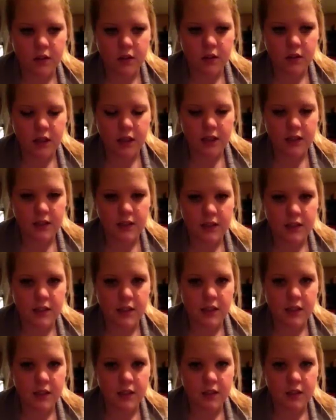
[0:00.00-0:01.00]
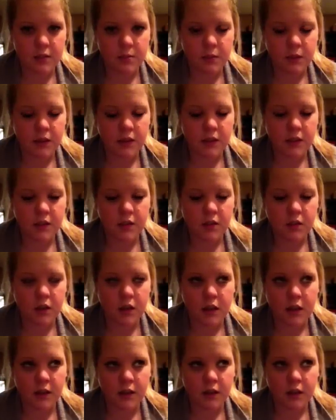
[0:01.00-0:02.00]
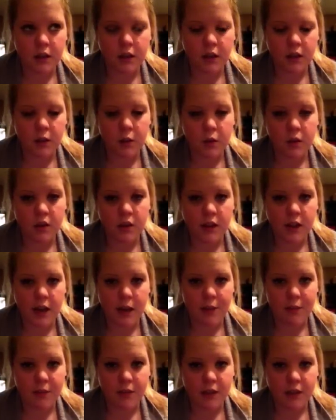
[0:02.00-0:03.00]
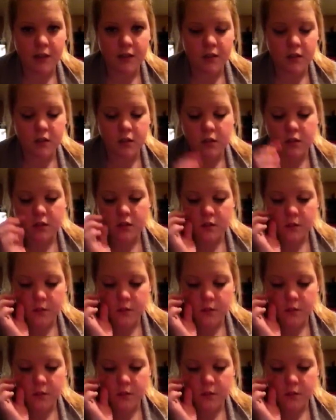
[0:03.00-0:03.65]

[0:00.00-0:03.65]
quesadillas, but it didn't. I, I ordered the appetizer